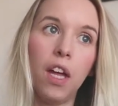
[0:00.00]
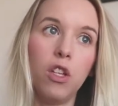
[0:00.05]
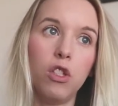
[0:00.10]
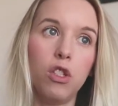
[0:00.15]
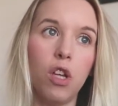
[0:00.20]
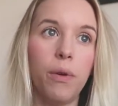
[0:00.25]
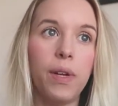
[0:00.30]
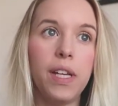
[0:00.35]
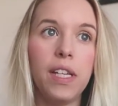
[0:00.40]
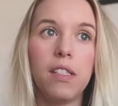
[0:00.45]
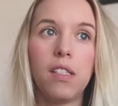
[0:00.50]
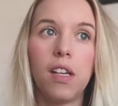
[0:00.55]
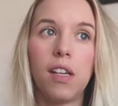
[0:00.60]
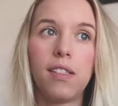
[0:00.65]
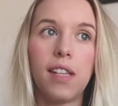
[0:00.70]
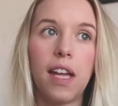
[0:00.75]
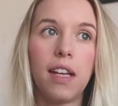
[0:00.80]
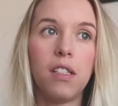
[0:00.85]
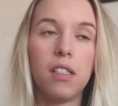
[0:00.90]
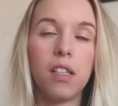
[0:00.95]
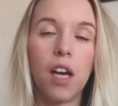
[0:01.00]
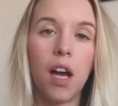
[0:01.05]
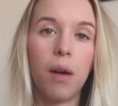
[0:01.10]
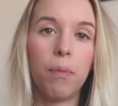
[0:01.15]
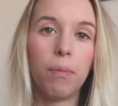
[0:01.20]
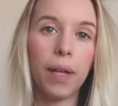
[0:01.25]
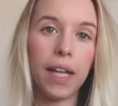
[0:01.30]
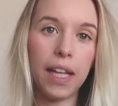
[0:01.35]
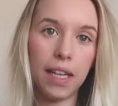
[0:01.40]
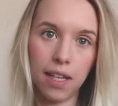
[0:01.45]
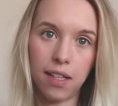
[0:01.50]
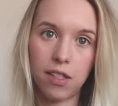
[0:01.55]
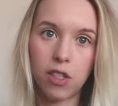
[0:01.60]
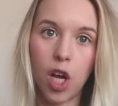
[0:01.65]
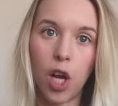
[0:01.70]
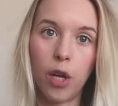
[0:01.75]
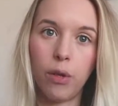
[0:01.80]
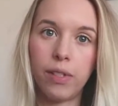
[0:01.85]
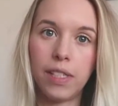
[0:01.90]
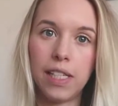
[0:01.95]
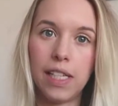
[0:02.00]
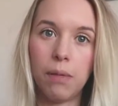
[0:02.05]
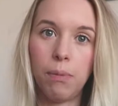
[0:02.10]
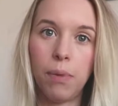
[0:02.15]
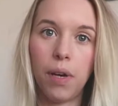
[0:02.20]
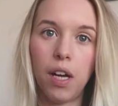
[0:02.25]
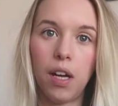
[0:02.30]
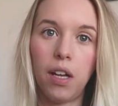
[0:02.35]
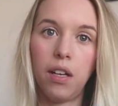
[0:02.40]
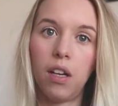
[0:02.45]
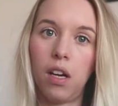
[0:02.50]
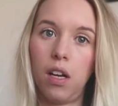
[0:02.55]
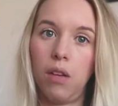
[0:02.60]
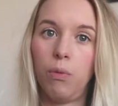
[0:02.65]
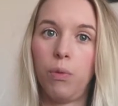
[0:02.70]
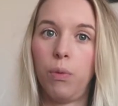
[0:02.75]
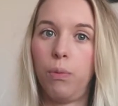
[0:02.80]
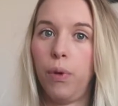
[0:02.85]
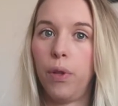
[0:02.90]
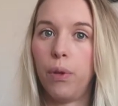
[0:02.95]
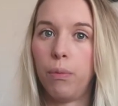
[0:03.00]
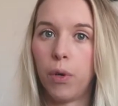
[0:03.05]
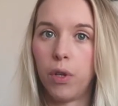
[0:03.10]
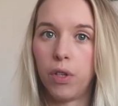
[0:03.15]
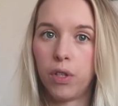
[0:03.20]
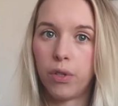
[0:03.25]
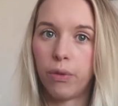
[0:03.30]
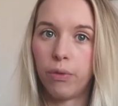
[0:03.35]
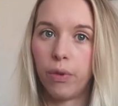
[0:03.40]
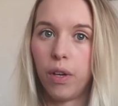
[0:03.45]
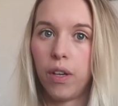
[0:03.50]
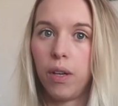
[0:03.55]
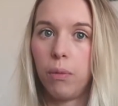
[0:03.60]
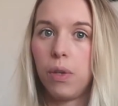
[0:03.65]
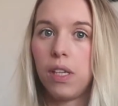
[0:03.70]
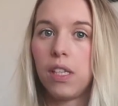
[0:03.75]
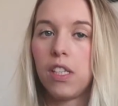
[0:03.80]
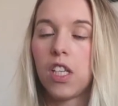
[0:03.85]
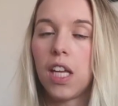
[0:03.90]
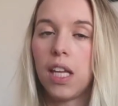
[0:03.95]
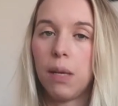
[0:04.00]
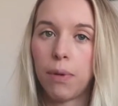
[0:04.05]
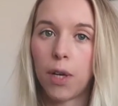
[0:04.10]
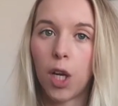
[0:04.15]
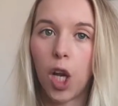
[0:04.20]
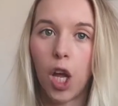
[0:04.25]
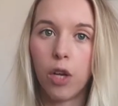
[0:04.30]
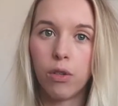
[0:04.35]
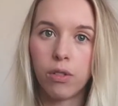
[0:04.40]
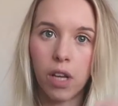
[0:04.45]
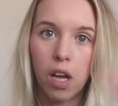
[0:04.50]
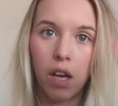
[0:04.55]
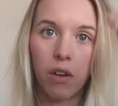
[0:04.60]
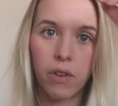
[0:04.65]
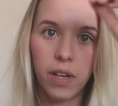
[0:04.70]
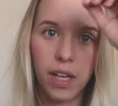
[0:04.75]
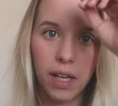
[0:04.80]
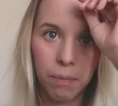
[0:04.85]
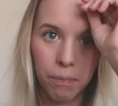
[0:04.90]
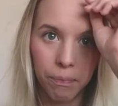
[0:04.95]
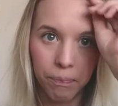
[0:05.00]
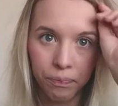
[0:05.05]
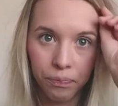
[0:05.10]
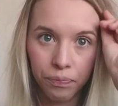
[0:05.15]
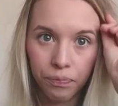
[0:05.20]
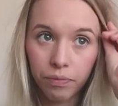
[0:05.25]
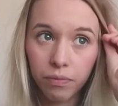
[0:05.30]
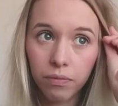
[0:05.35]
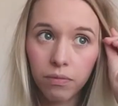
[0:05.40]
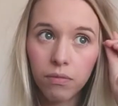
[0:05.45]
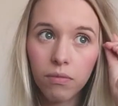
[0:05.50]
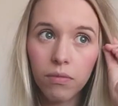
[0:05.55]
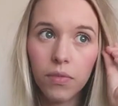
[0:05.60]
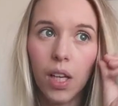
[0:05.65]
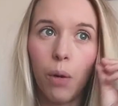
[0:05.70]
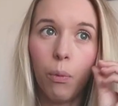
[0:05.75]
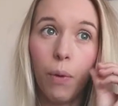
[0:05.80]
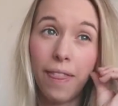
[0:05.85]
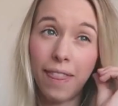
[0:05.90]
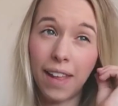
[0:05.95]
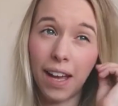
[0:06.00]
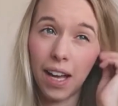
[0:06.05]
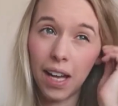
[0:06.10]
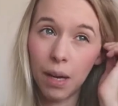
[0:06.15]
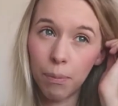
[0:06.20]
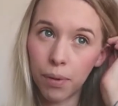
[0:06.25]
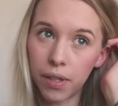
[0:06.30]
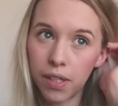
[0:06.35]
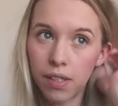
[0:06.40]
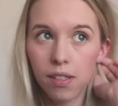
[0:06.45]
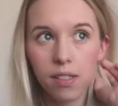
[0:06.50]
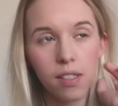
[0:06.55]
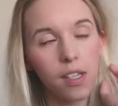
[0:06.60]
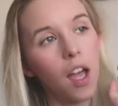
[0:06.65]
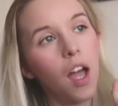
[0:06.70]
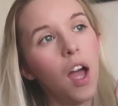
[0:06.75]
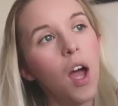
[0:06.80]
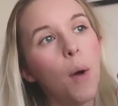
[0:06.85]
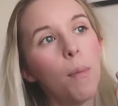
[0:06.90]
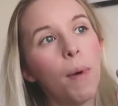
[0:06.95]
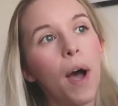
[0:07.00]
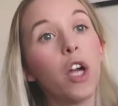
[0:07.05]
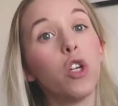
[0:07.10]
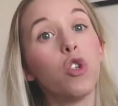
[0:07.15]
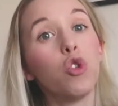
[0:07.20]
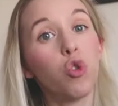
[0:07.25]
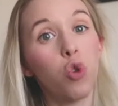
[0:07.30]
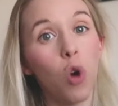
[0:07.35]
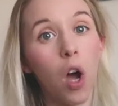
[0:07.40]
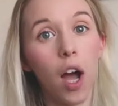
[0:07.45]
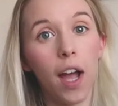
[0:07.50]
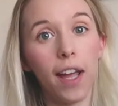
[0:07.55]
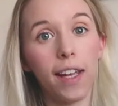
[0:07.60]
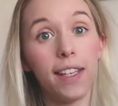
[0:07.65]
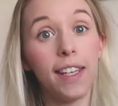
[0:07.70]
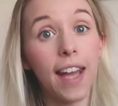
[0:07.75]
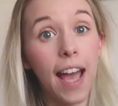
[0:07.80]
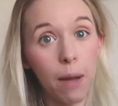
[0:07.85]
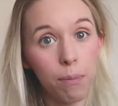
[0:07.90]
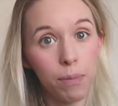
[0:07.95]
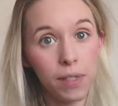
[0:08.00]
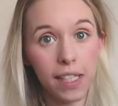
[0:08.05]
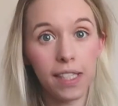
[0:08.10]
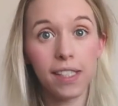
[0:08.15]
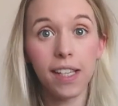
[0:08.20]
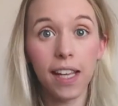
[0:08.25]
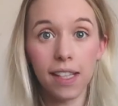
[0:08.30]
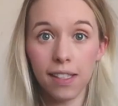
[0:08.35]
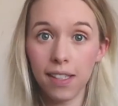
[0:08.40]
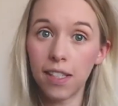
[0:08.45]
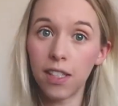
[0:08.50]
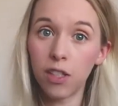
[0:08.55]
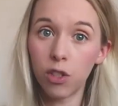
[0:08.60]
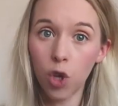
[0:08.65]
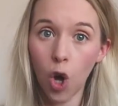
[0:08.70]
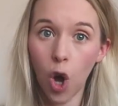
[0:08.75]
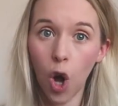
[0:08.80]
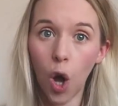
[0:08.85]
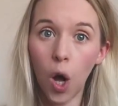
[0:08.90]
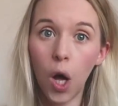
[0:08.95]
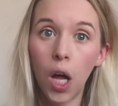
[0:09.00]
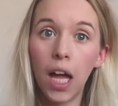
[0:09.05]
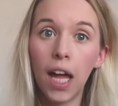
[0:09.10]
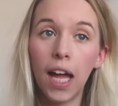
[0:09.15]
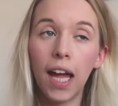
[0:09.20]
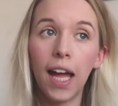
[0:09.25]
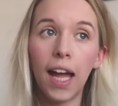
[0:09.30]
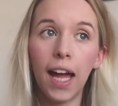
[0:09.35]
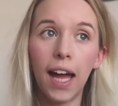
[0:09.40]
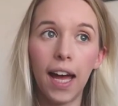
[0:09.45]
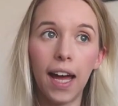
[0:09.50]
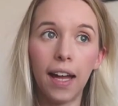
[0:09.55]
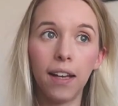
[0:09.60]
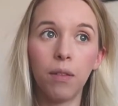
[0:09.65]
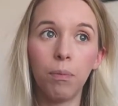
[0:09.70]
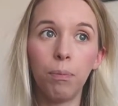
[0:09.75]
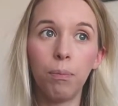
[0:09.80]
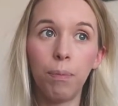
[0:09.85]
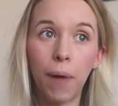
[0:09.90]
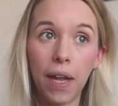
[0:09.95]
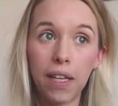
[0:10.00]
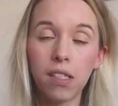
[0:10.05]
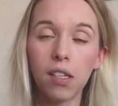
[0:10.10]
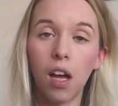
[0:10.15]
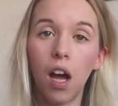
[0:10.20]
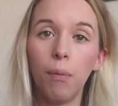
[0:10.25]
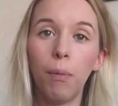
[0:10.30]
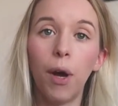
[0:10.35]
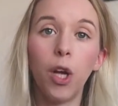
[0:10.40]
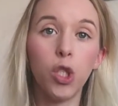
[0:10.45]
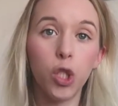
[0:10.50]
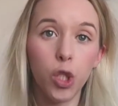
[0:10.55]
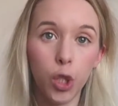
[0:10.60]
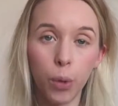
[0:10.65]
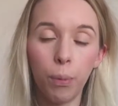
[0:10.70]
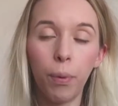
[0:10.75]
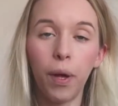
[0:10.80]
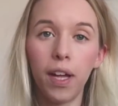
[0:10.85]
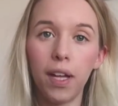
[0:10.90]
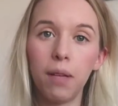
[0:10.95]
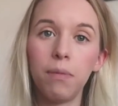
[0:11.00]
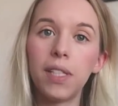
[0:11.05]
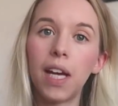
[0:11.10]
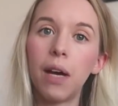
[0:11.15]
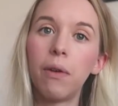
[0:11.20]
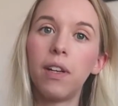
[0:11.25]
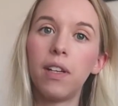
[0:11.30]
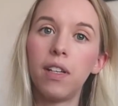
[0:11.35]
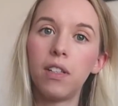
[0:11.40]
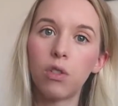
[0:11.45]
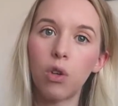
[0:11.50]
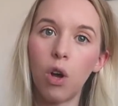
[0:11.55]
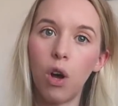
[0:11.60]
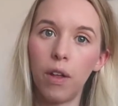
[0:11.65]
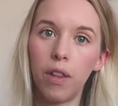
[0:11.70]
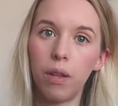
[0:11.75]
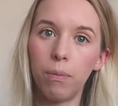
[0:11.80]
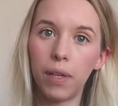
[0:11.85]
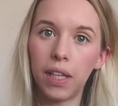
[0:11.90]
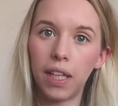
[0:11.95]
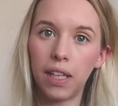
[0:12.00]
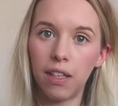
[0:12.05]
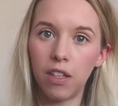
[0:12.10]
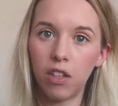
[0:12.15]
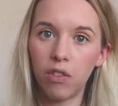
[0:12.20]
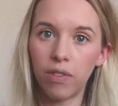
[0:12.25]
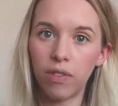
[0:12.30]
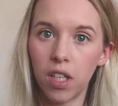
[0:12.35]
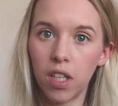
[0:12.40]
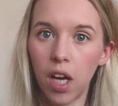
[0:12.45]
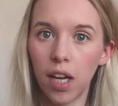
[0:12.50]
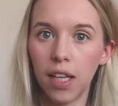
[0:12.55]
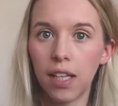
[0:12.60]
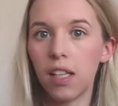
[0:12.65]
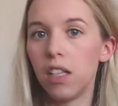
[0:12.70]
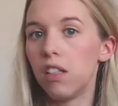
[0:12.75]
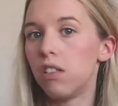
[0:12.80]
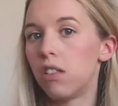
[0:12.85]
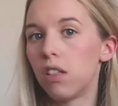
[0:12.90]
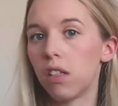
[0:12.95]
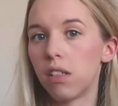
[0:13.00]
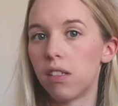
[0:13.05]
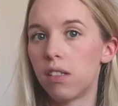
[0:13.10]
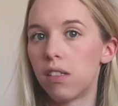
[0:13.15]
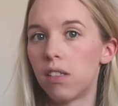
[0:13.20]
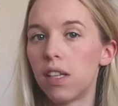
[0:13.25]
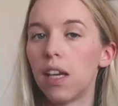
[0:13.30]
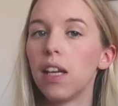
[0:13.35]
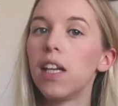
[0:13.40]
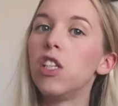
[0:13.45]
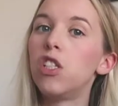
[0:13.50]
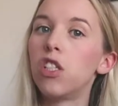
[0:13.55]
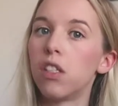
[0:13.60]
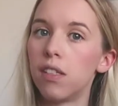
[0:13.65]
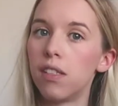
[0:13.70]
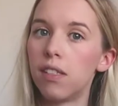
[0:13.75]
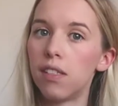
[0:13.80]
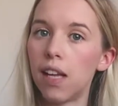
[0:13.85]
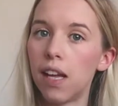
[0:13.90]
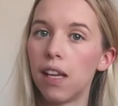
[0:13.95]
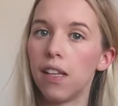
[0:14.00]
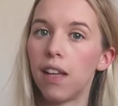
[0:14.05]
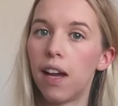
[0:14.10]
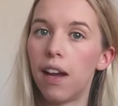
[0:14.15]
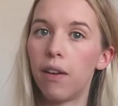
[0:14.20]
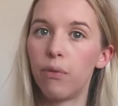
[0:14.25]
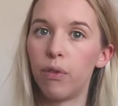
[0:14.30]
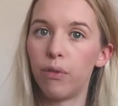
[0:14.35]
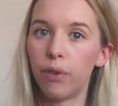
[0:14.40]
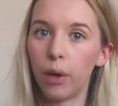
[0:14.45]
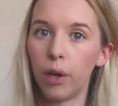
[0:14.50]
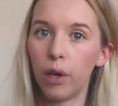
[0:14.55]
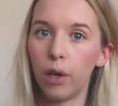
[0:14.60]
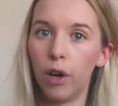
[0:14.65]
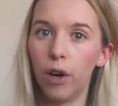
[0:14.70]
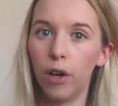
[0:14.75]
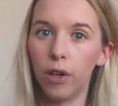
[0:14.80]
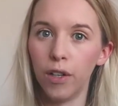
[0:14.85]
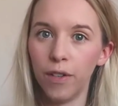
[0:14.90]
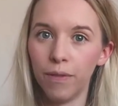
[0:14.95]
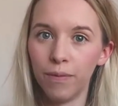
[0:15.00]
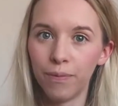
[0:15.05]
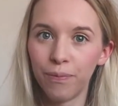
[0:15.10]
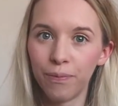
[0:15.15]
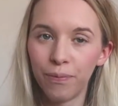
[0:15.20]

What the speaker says: So he does end up in his co-sleeper, and I will put the monitor on and we keep a close eye on him when that happens. But I try, naps he takes in his cot, and bedtime I do put him down in his cot at the beginning night. It's just that he doesn't stay there for very long.